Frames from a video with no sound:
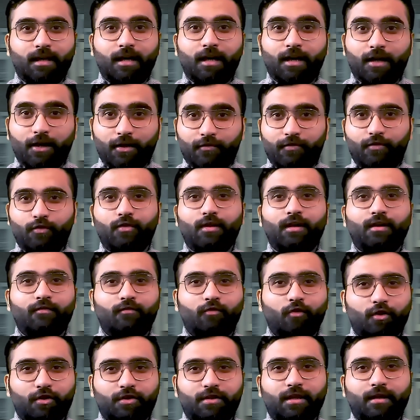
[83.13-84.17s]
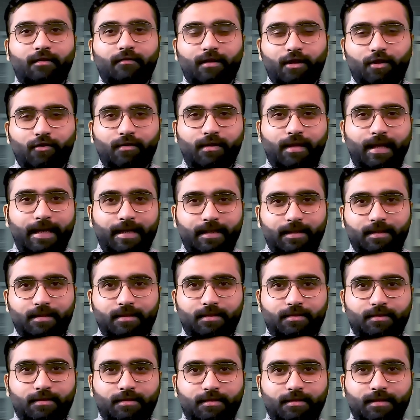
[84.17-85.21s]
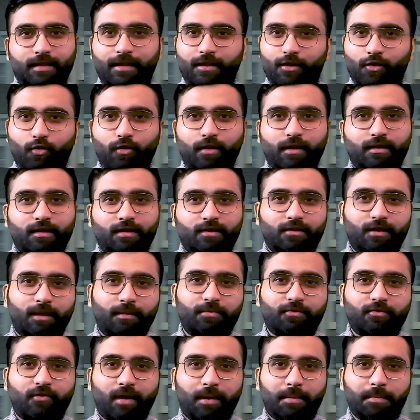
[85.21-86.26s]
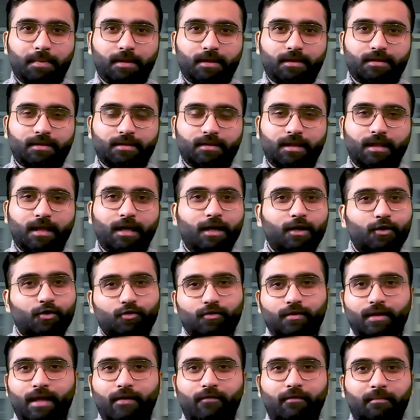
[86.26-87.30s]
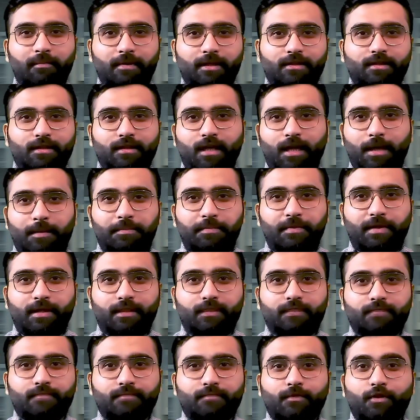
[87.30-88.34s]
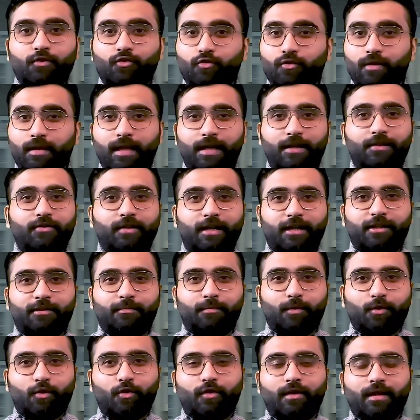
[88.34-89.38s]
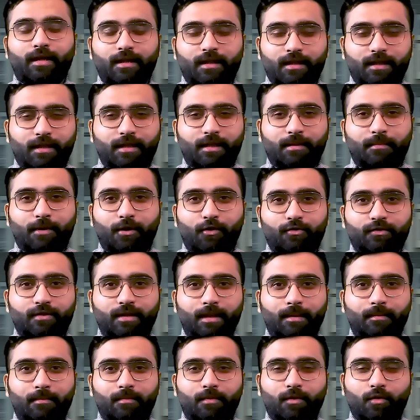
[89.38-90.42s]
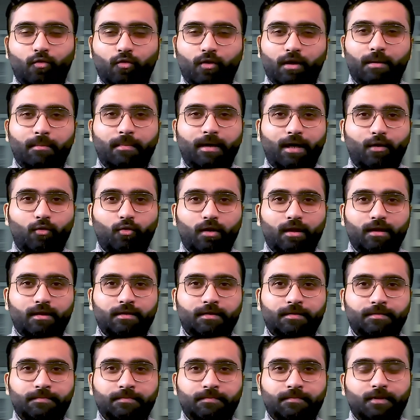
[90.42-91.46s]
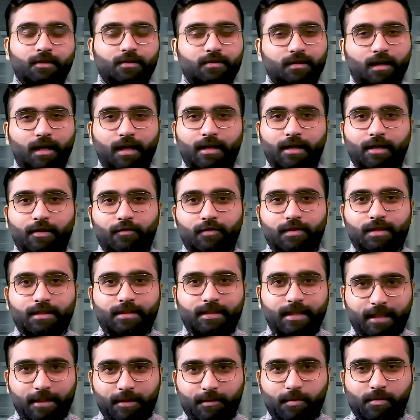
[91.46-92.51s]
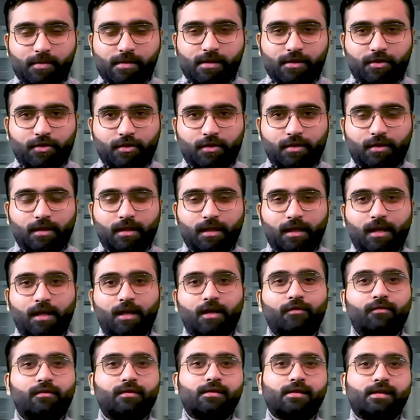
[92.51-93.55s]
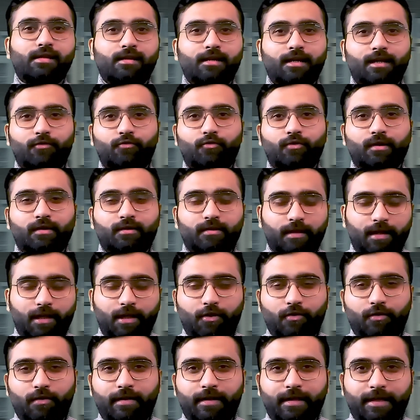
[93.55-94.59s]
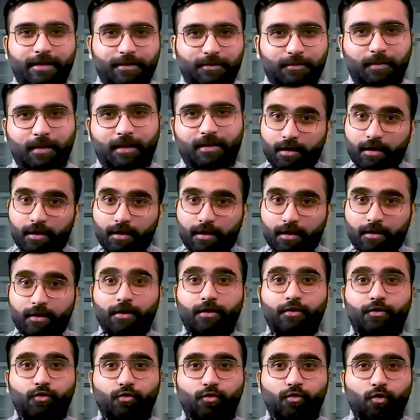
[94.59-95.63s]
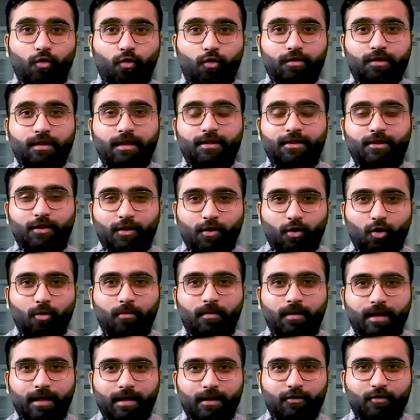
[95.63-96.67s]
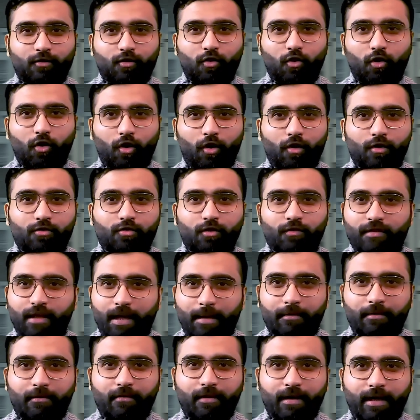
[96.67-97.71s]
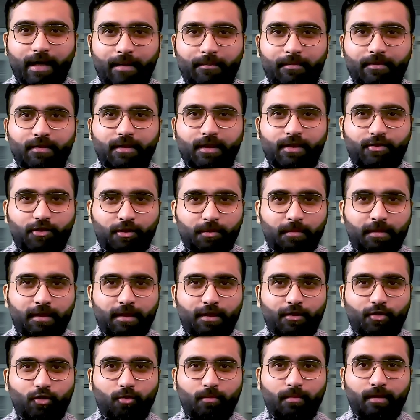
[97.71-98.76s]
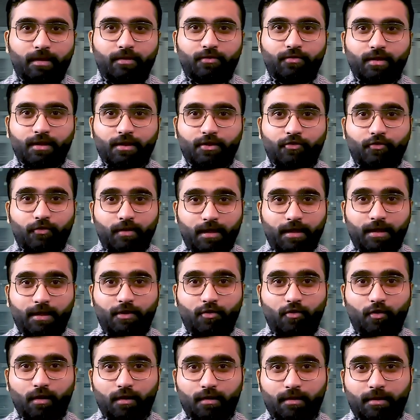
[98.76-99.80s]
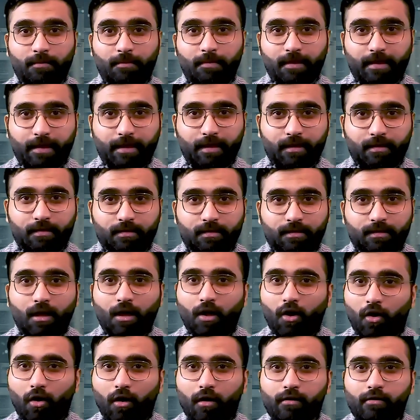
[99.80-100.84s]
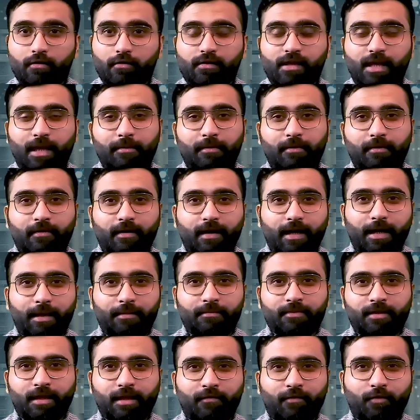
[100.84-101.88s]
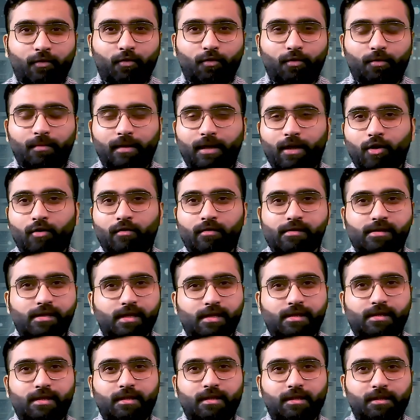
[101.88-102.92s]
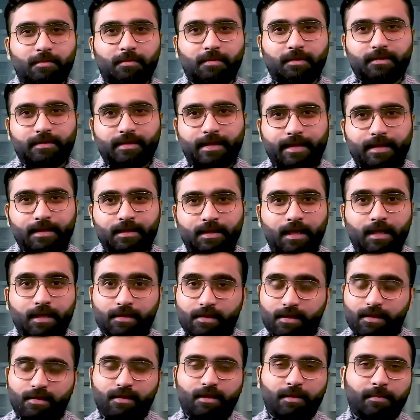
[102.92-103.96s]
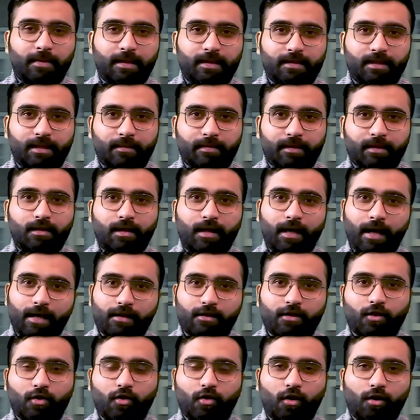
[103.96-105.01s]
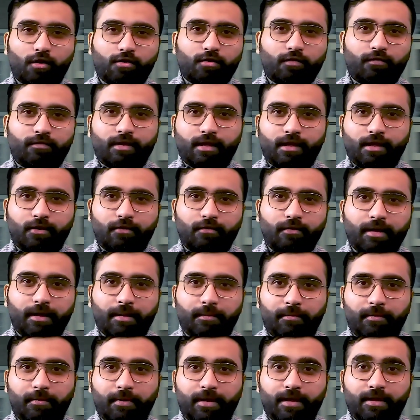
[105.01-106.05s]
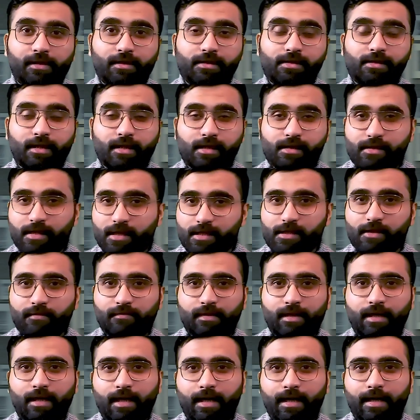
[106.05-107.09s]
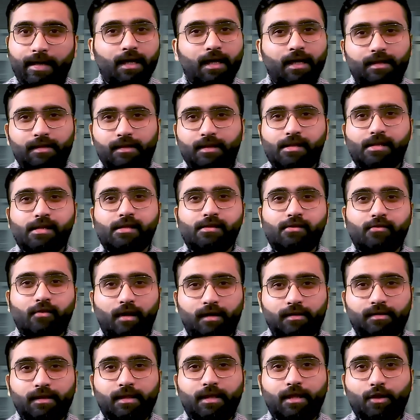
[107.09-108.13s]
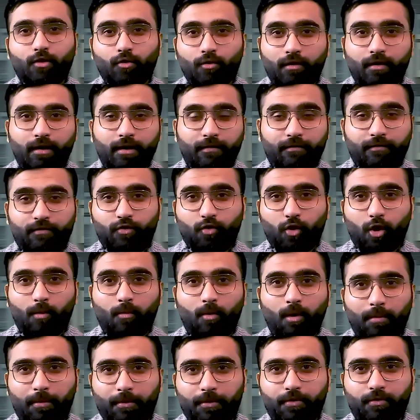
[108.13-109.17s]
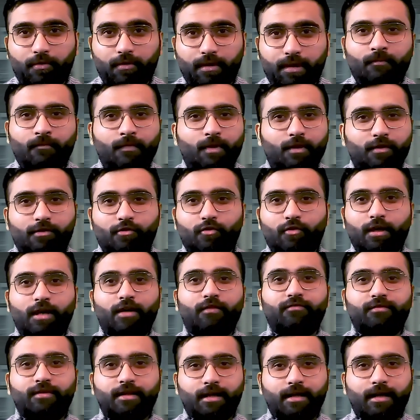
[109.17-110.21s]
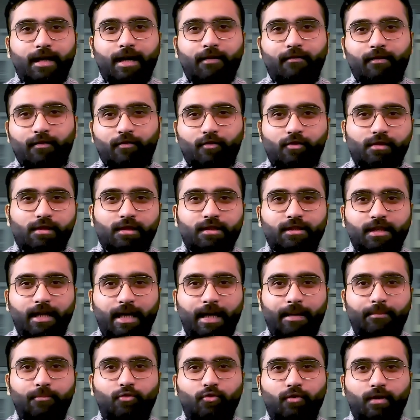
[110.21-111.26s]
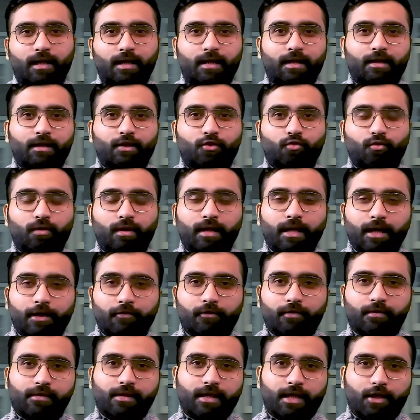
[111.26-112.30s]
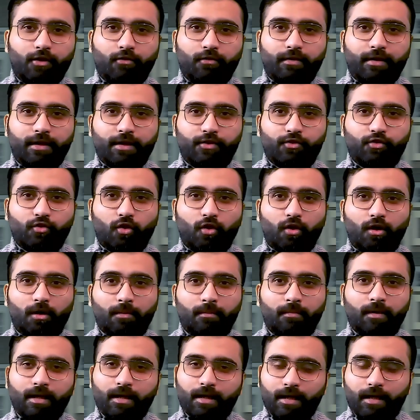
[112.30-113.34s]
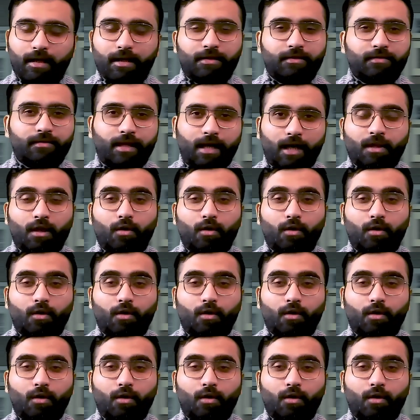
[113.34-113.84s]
If you love watching videos like this, then do hit the subscribe button, you'll never miss an update. So let's explore and learn about them one by one, starting with the 10th position, which is network security specialist. Did you know that the global annual cost of cybercrime is estimated to be $6 trillion per year? Also, cybercrimes have grown by over 600% since the pandemic. As the cost of security breach is excessively high, this is rather a lucrative job opportunity. So if there ever was a time to get into a network security job, it is now.